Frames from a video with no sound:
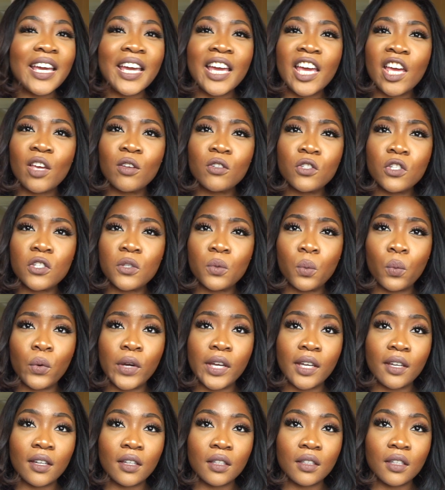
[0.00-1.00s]
it's just
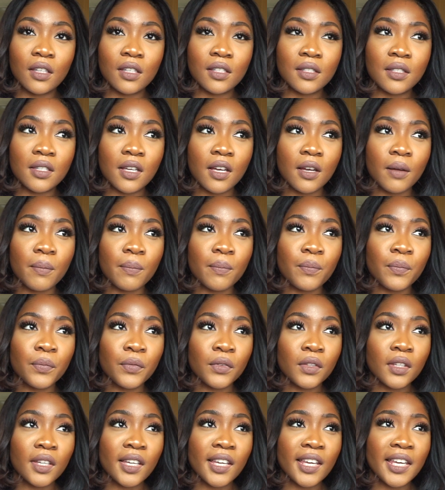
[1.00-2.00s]
weird, because
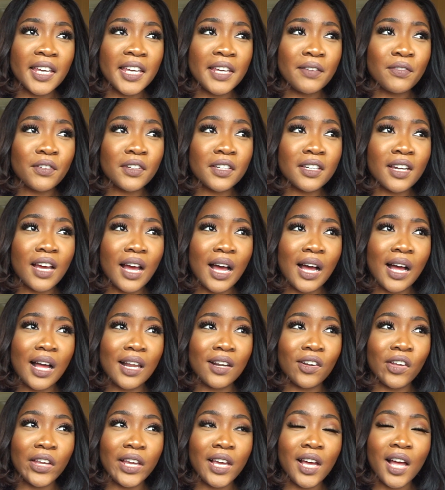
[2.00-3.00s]
even
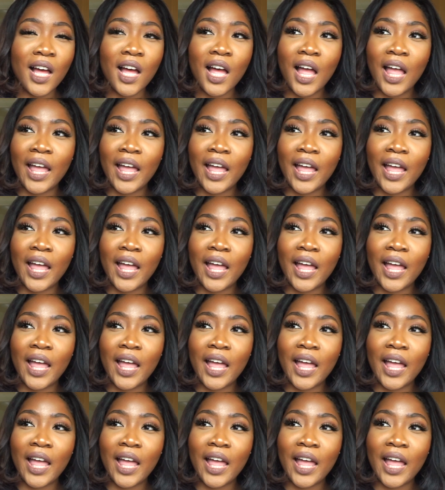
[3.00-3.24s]
like,